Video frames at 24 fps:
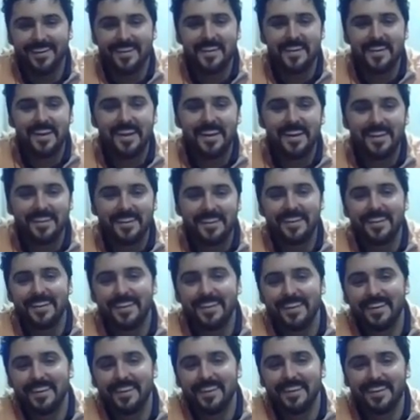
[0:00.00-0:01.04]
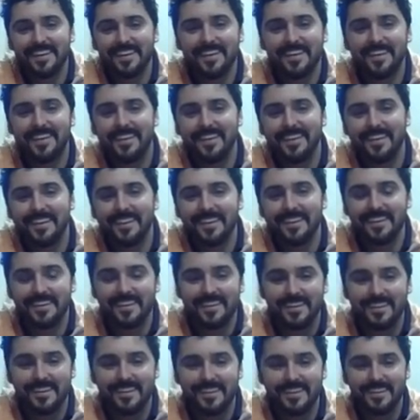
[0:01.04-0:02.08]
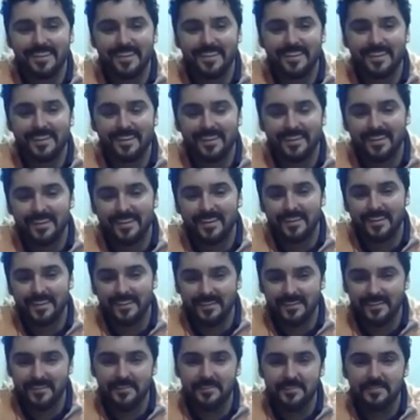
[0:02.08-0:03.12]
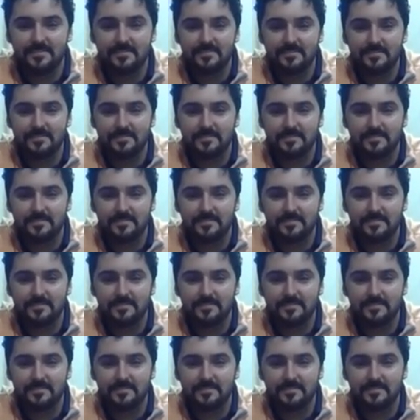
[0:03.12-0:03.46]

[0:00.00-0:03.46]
(silent)